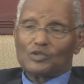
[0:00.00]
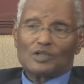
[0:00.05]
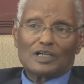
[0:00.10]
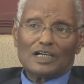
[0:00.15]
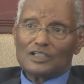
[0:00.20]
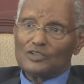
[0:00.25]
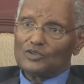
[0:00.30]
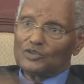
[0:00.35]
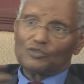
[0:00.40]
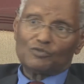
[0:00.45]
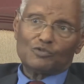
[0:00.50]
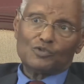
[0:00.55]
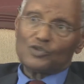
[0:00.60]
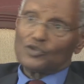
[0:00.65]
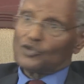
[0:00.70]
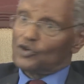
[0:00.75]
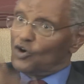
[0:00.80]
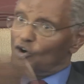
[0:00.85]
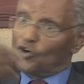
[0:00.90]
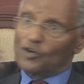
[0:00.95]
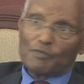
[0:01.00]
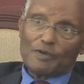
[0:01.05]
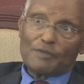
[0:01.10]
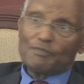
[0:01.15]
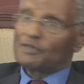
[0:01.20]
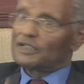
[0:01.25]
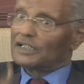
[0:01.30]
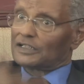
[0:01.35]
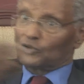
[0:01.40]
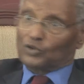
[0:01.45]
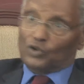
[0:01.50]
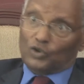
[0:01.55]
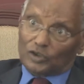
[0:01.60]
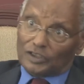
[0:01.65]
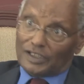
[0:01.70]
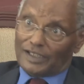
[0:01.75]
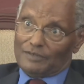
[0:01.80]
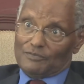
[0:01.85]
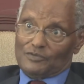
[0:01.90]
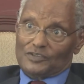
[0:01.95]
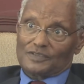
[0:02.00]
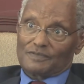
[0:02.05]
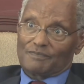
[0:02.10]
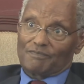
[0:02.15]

cannot fool all people at all times.